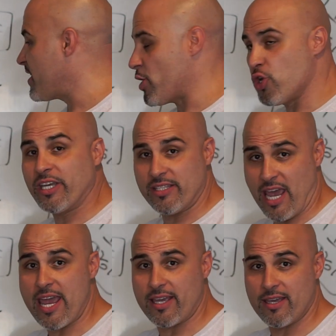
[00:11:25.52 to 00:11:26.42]
that you can
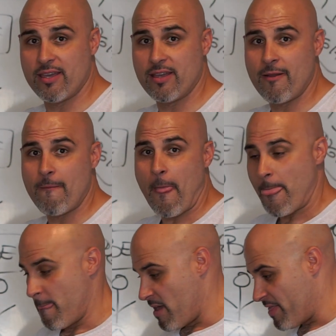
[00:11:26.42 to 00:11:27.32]
take
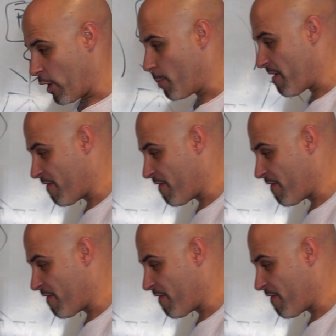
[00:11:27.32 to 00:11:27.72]
that'll be